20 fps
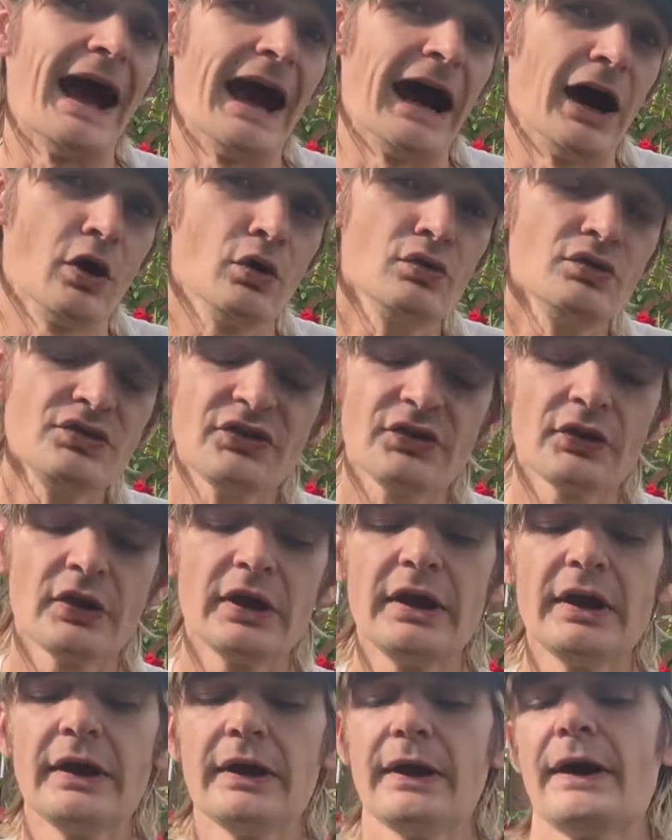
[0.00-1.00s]
out
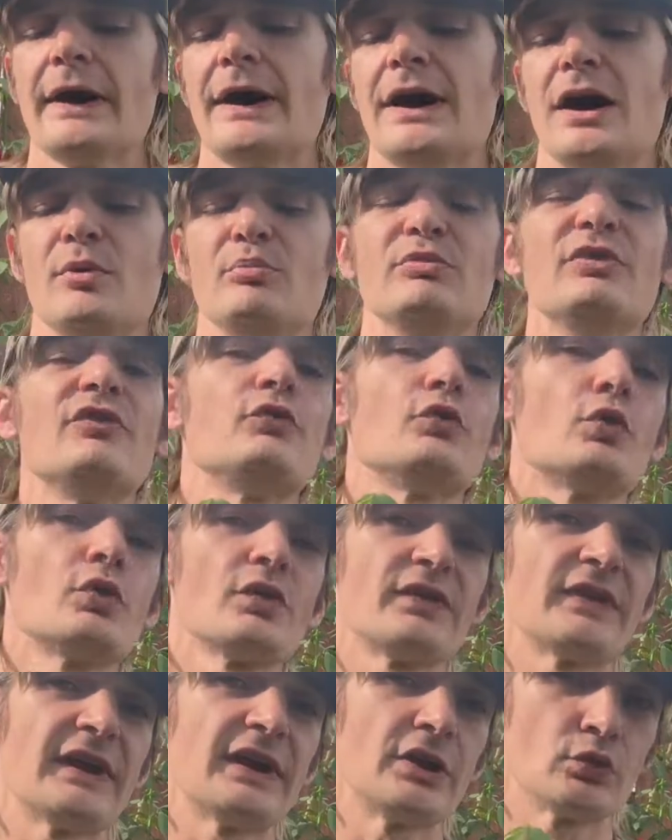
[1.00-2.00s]
before
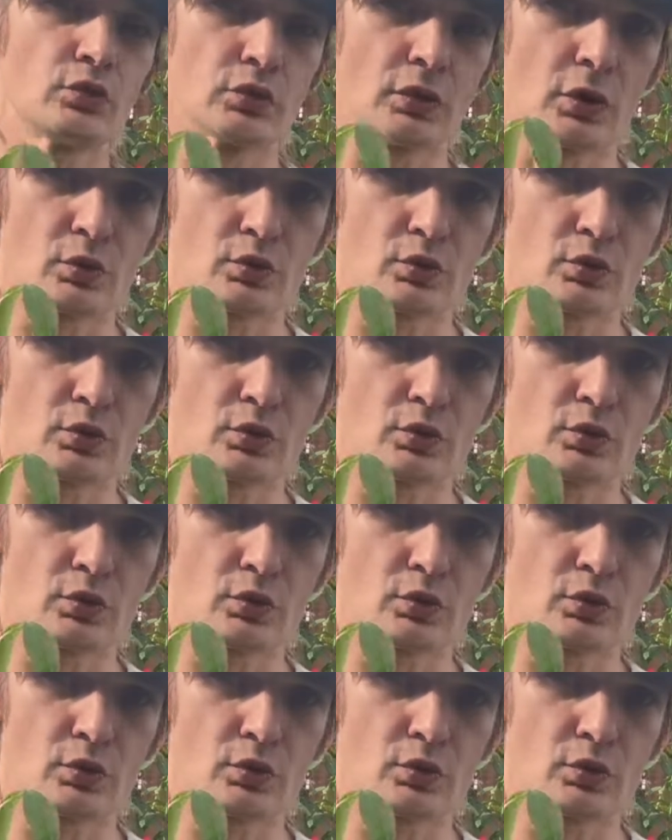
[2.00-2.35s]
they grow